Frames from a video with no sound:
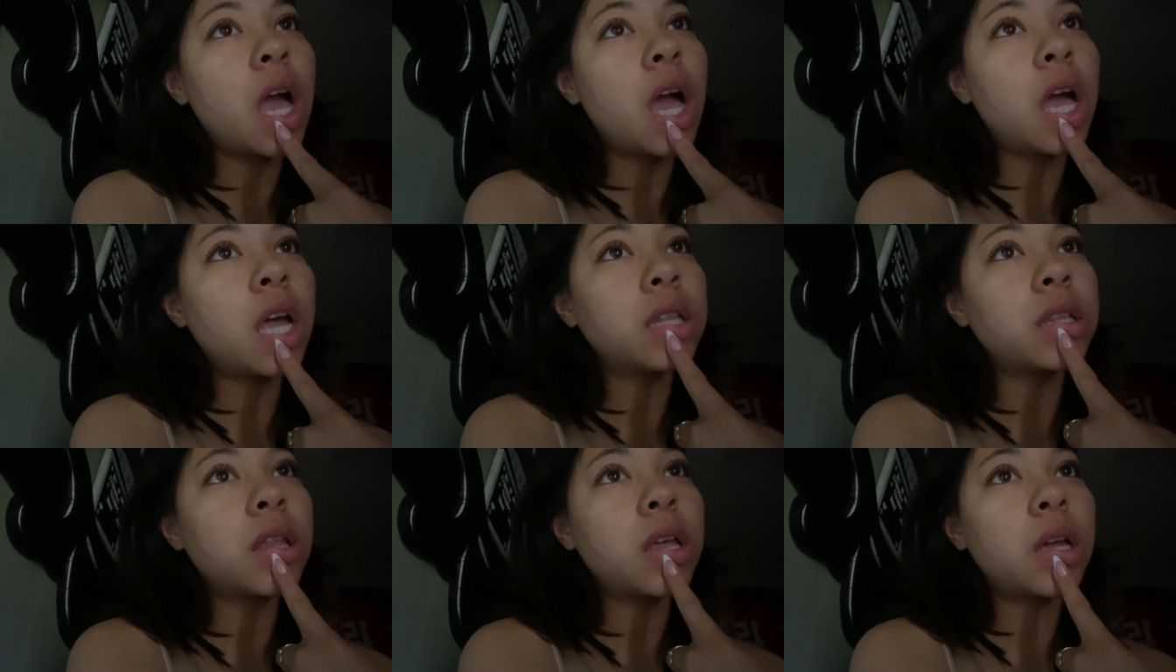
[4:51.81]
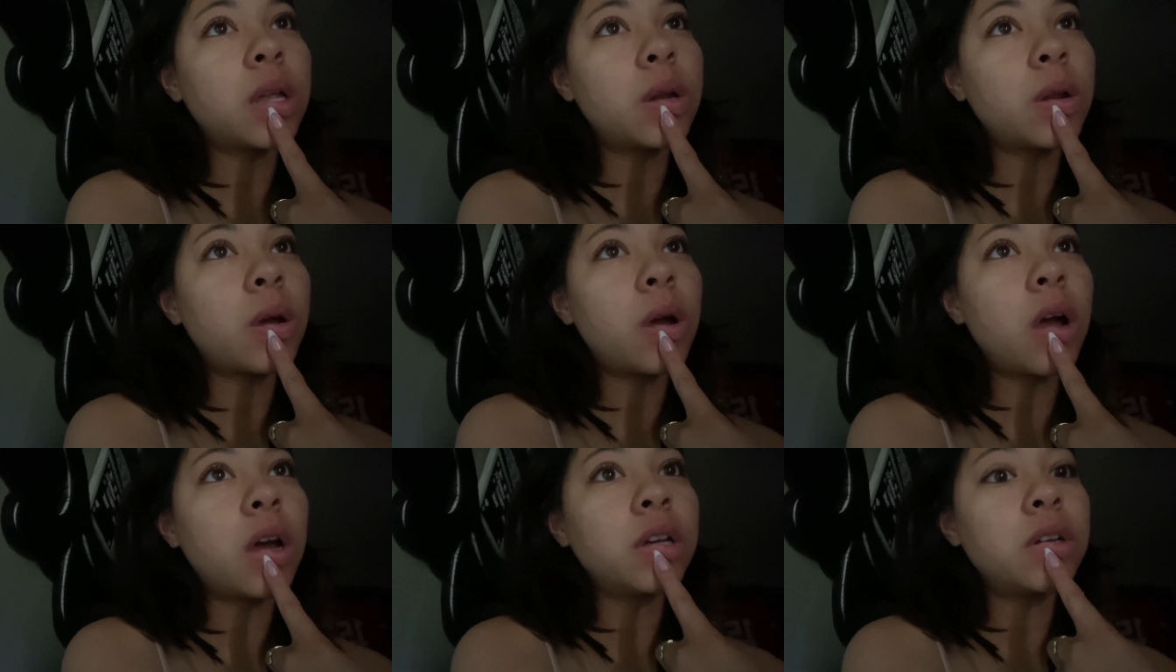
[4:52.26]
And then
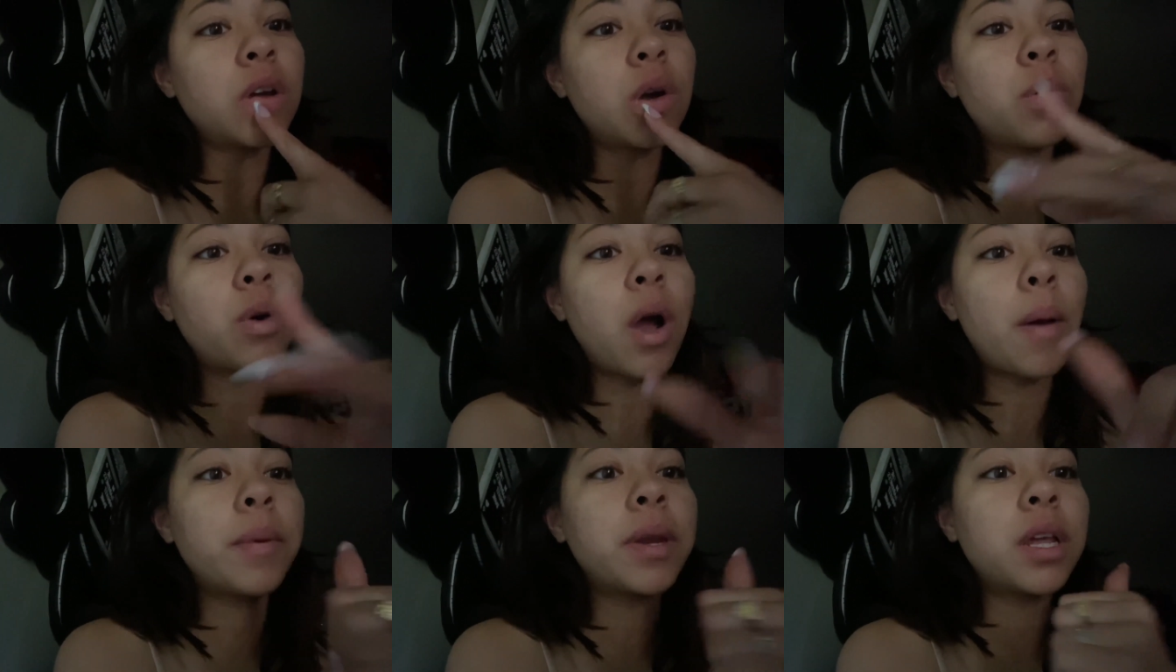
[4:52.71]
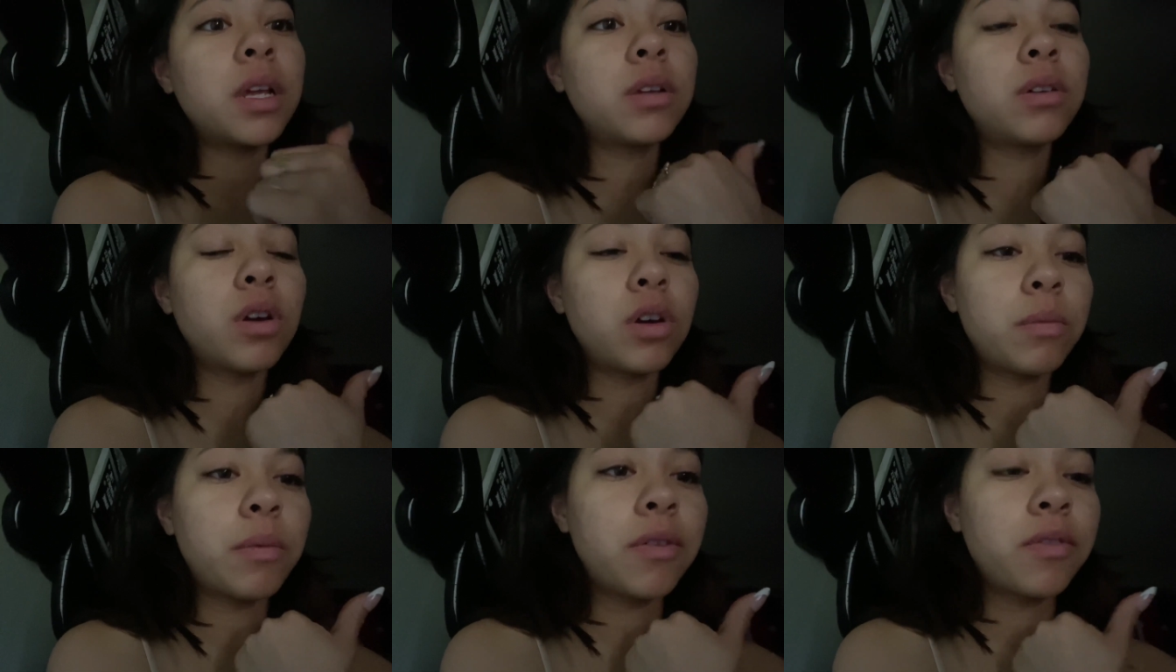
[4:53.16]
I know I'm gonna
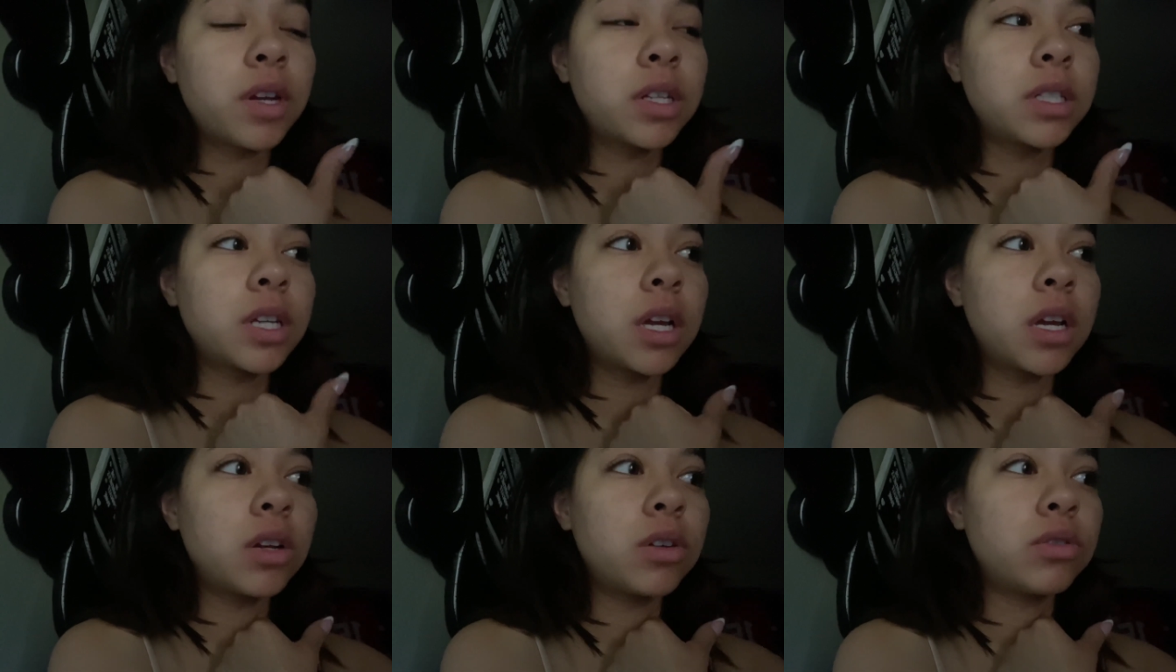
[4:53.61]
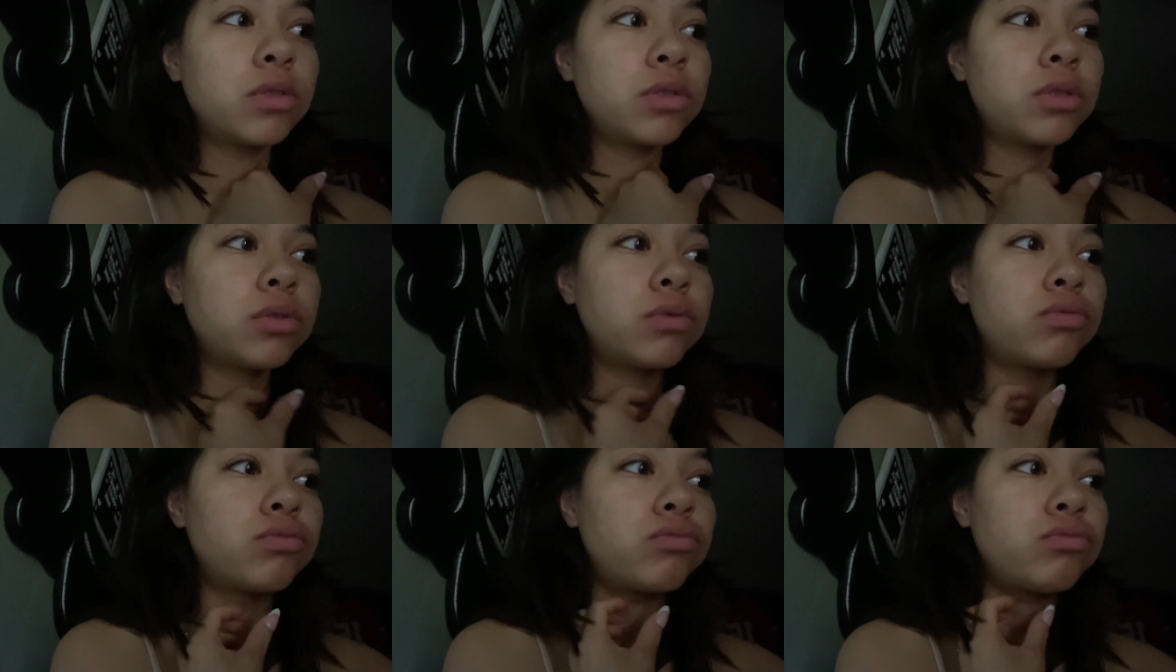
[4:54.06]
go to my friend's
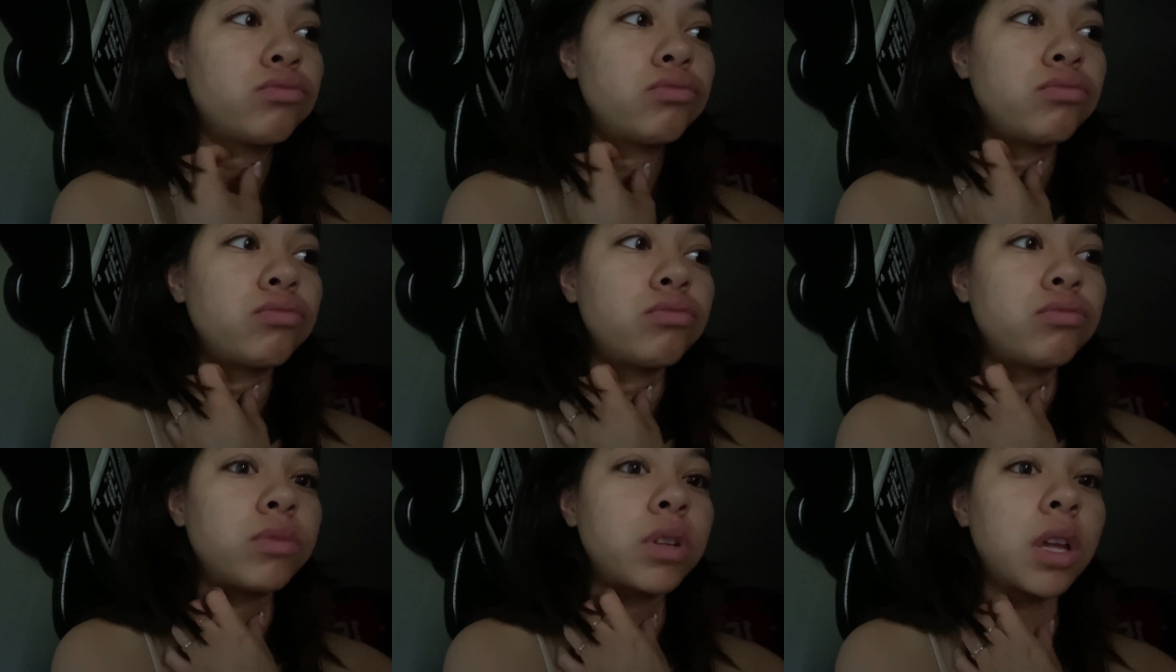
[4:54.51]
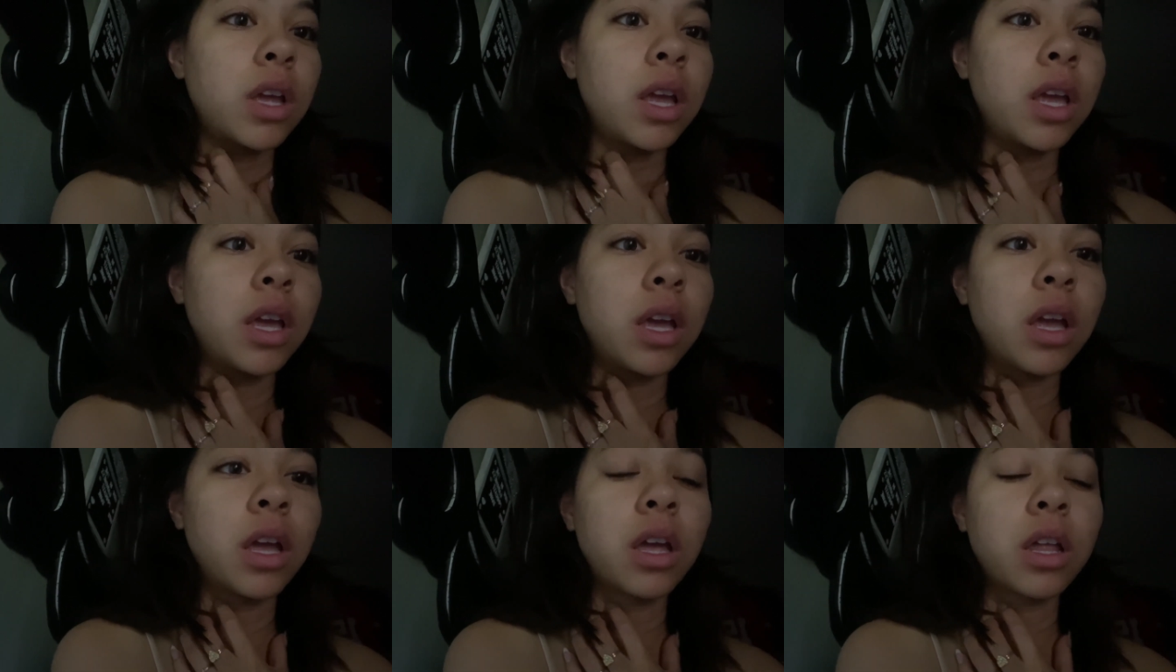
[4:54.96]
house and
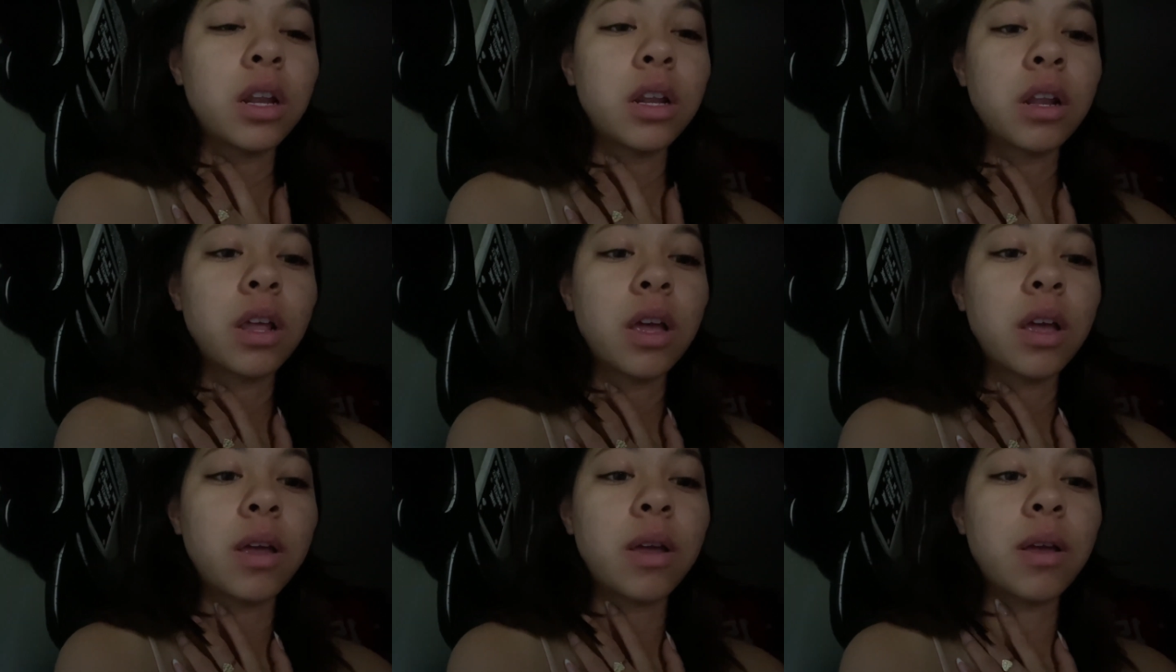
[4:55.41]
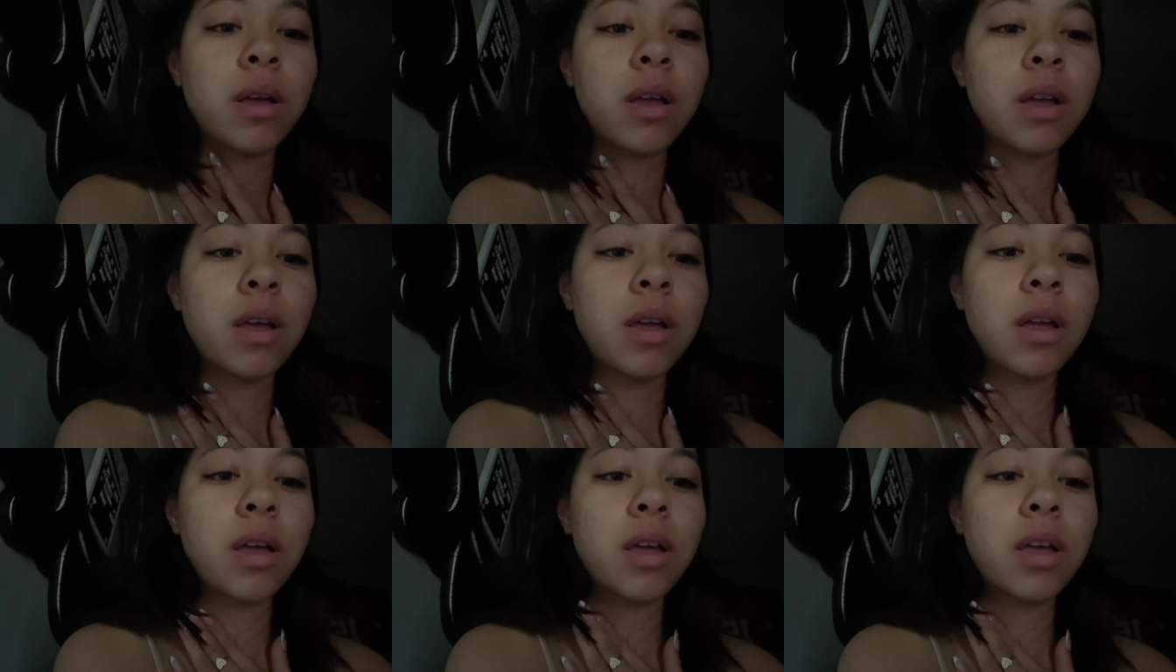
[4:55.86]

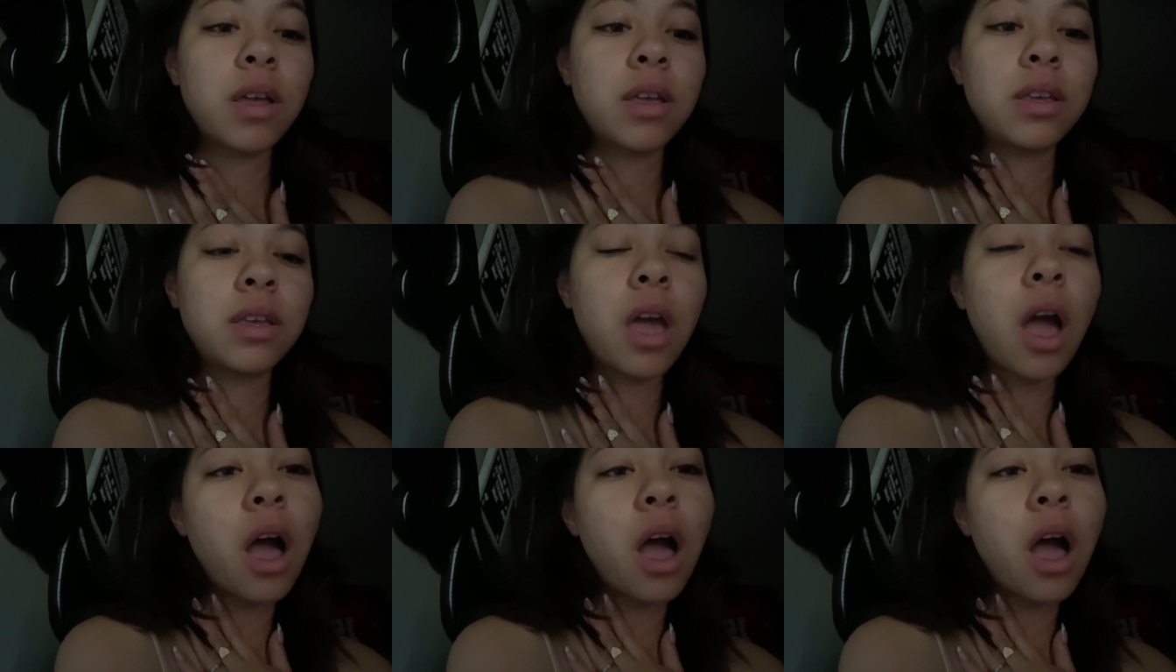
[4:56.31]
yeah.